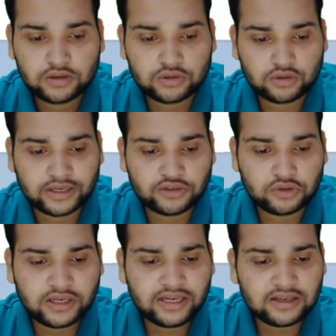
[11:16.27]
So as you
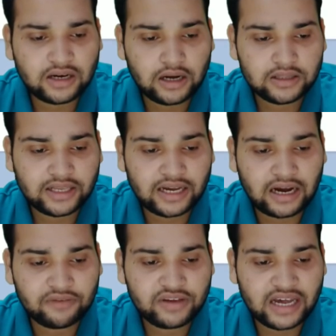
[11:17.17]
see, we
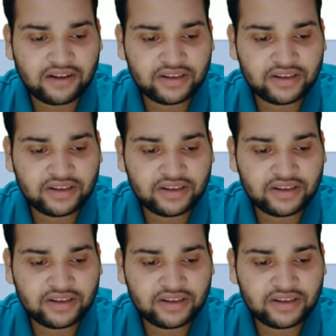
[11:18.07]
are